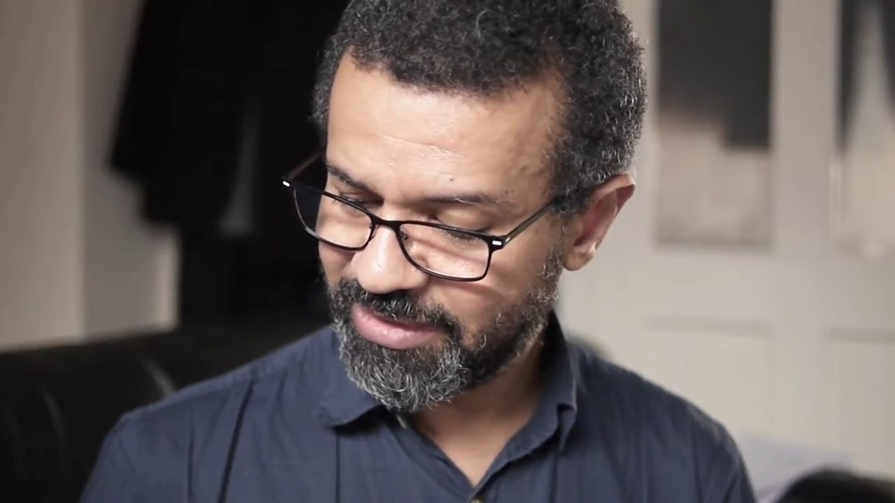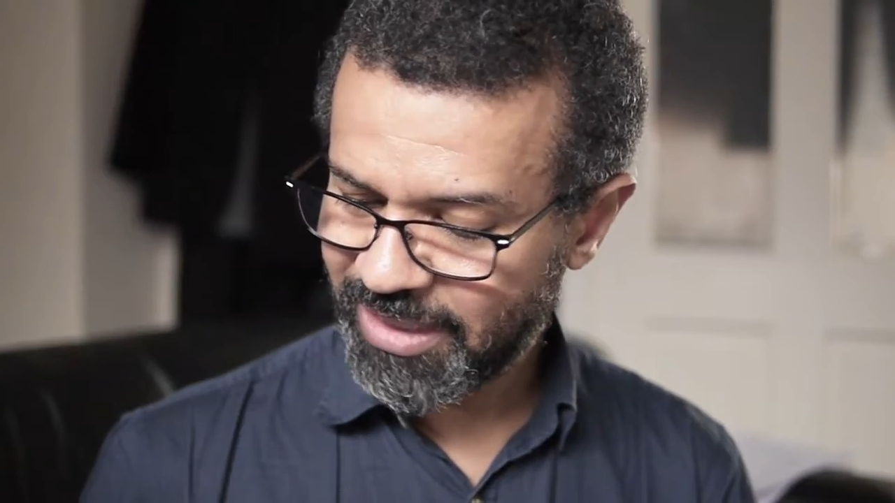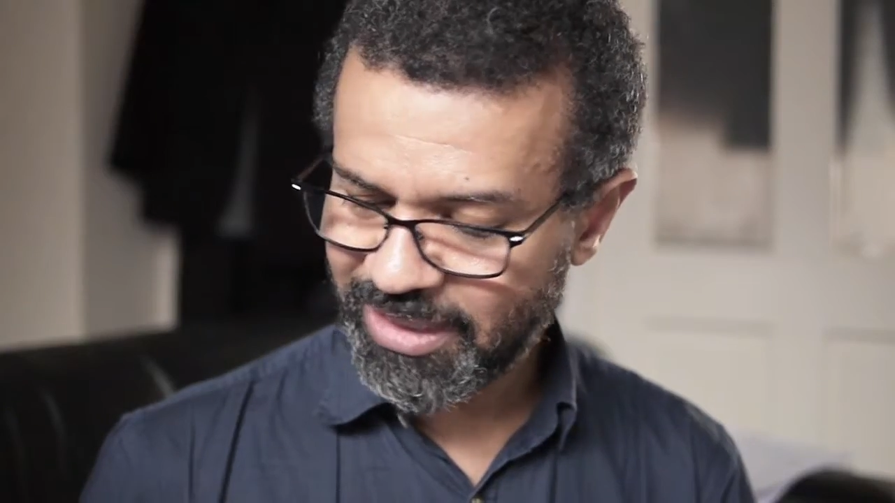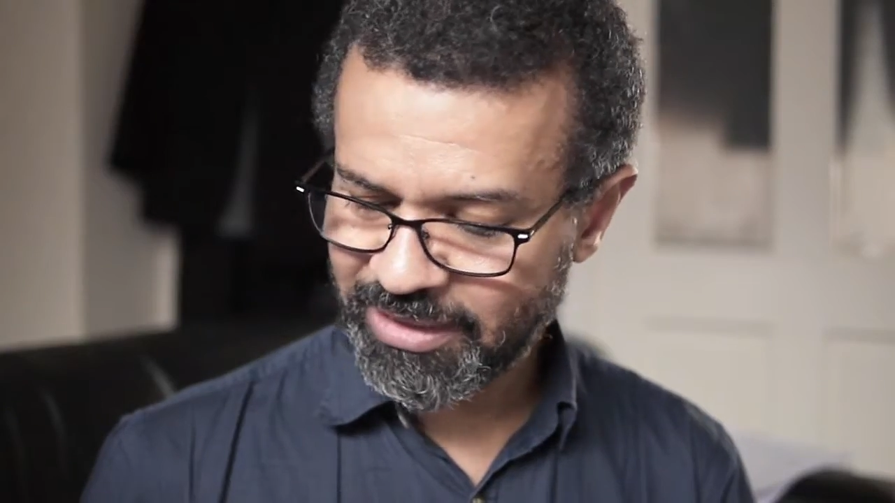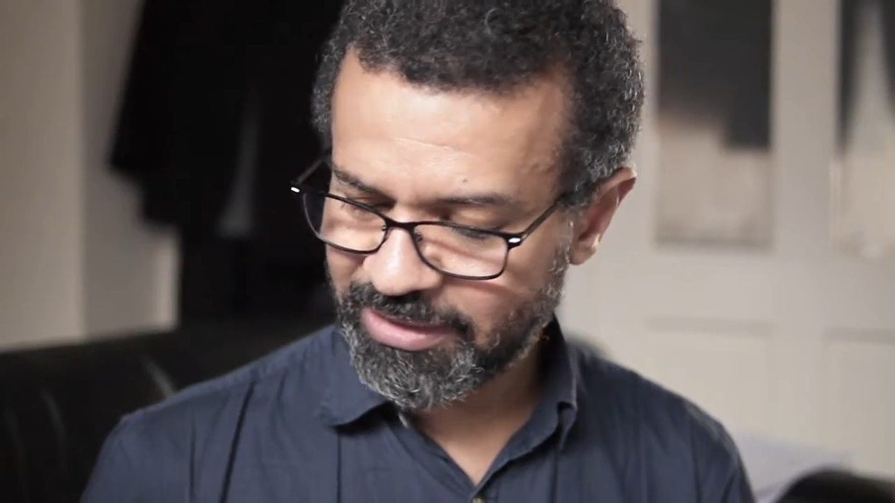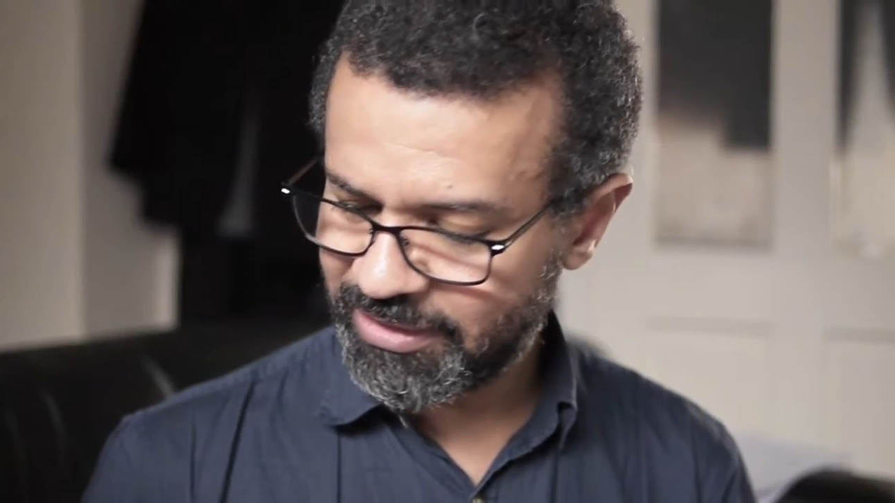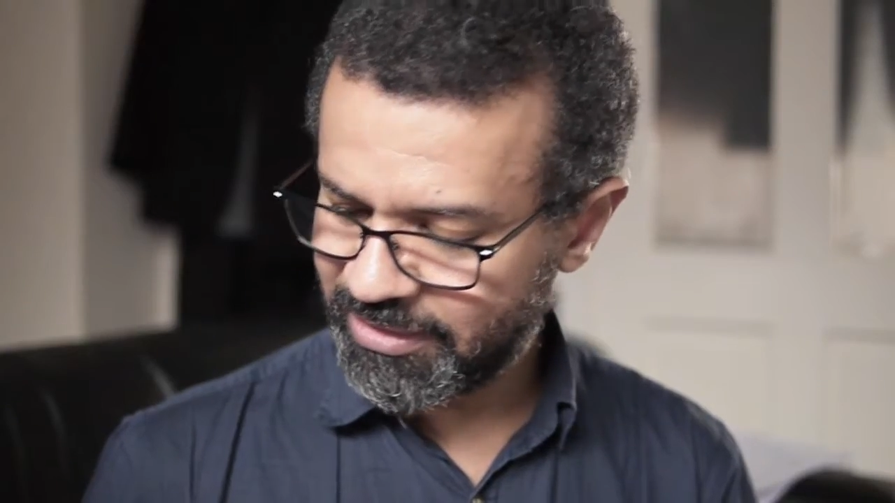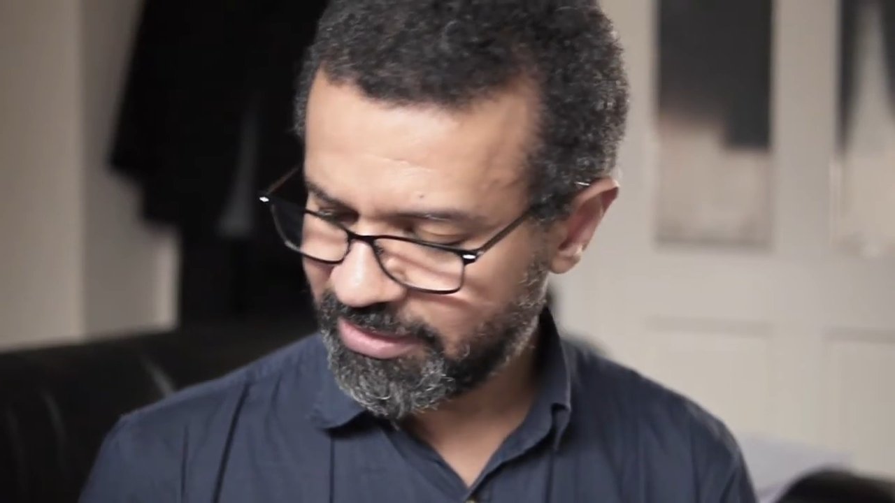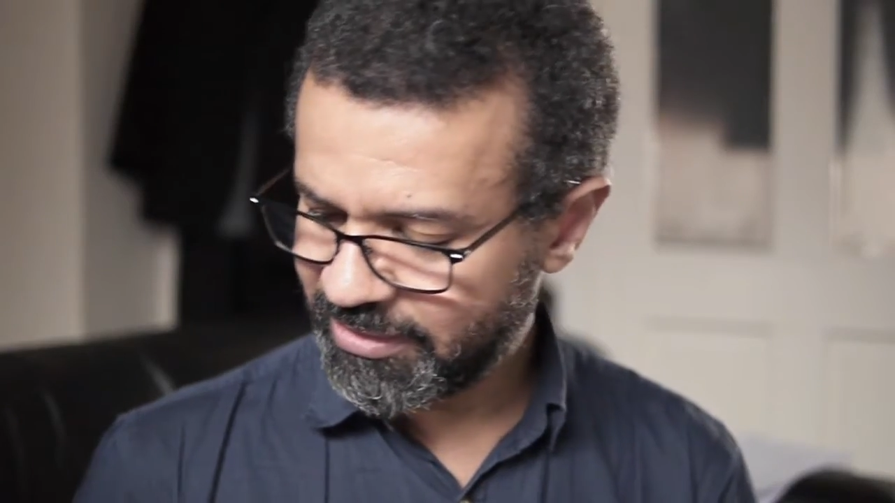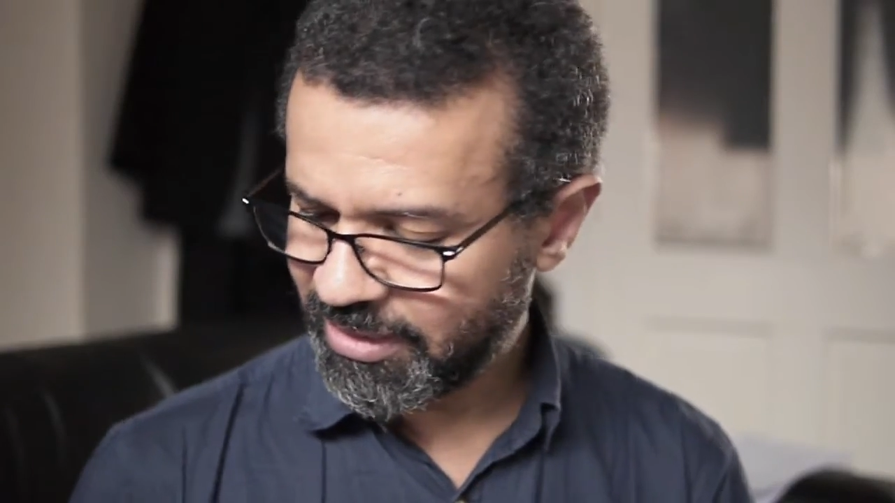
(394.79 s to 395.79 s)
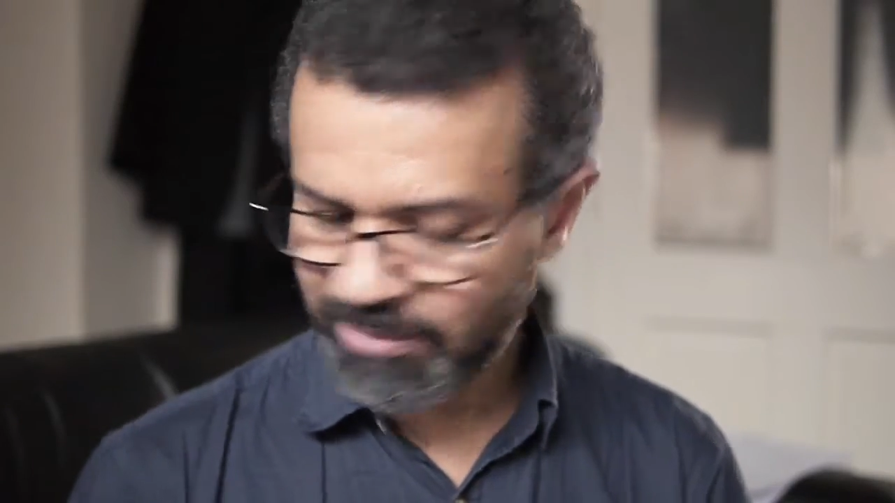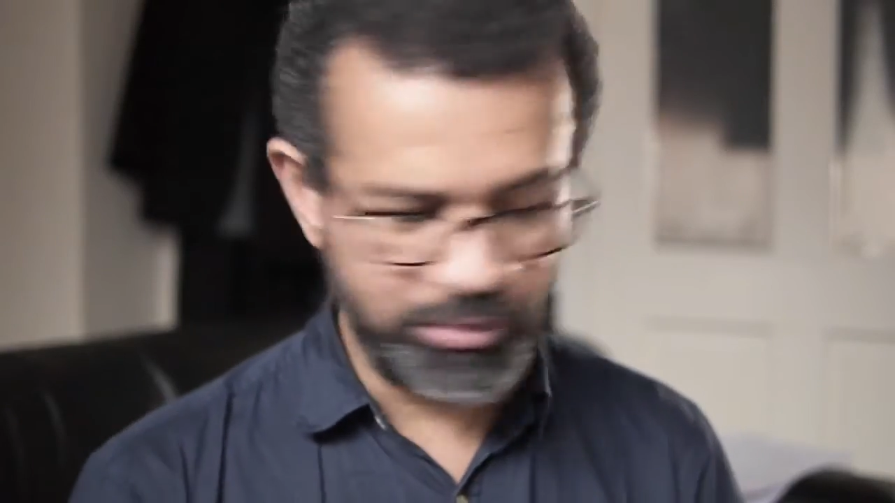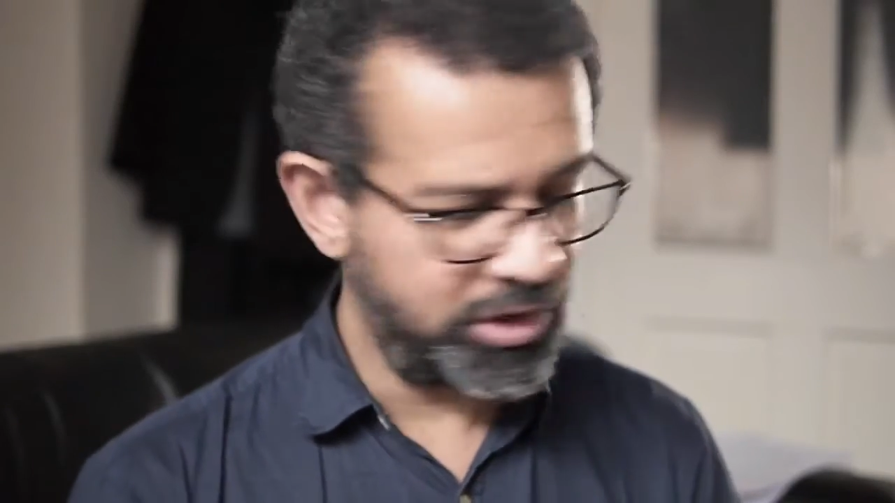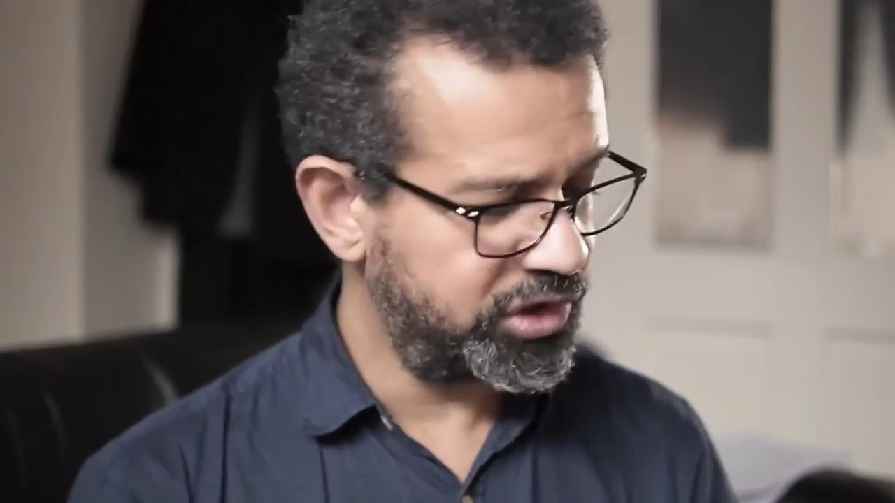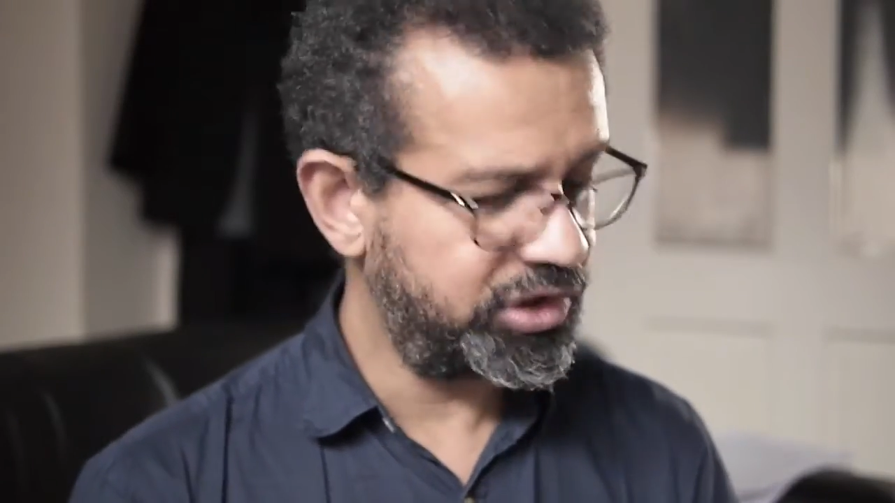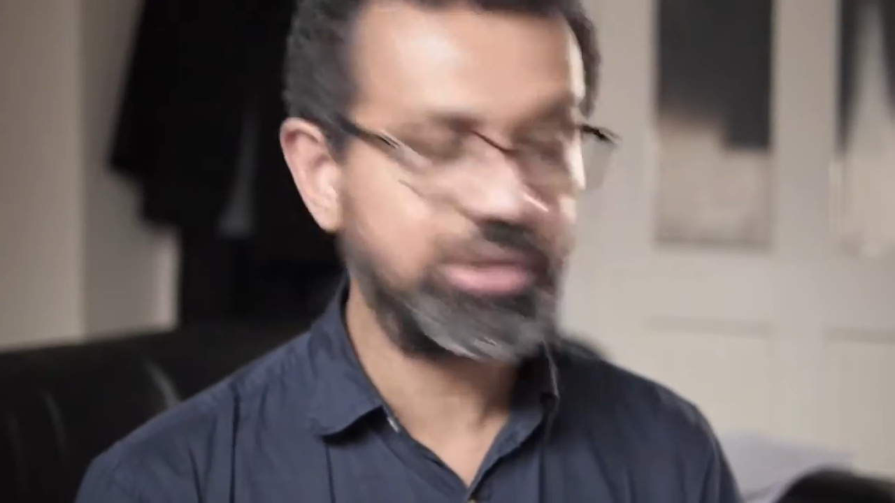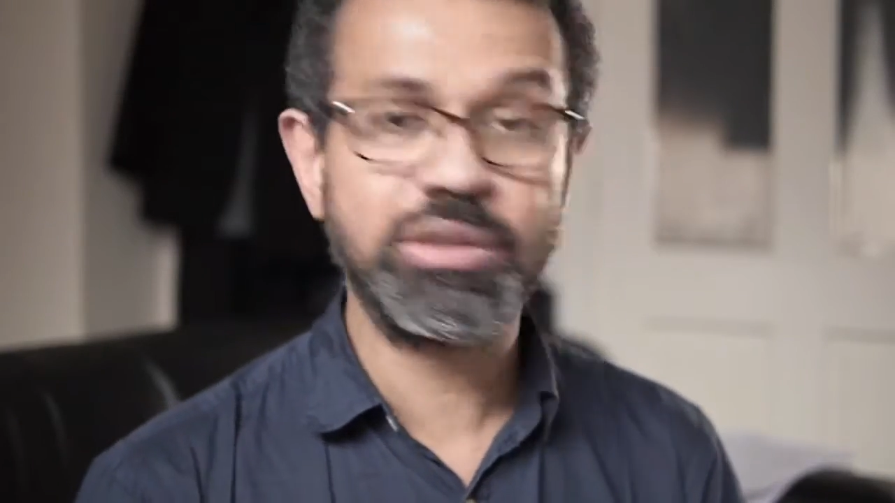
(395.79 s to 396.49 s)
an, a merging